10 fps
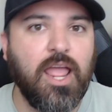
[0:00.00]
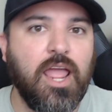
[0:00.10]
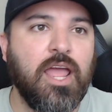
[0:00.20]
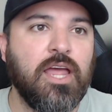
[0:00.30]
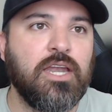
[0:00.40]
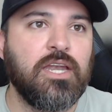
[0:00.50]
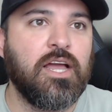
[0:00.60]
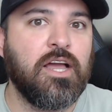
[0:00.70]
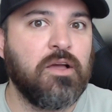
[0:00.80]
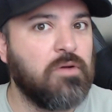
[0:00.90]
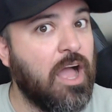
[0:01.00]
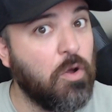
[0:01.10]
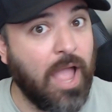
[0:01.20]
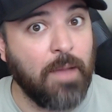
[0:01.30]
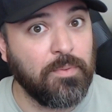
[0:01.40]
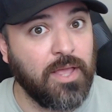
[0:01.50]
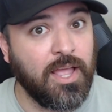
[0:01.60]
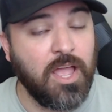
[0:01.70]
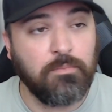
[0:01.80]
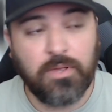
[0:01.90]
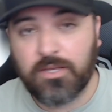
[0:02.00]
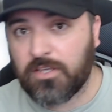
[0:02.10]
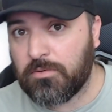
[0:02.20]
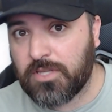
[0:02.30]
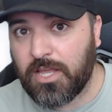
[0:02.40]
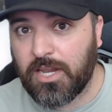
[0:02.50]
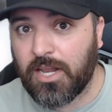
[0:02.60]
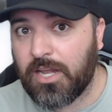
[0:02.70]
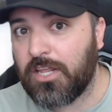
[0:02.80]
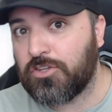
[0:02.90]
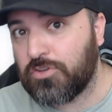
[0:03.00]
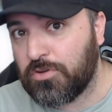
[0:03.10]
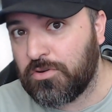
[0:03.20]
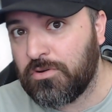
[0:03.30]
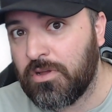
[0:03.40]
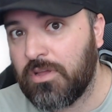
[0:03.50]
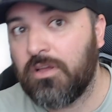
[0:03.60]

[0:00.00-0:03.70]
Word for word: and uh, how happy I am because I was getting 92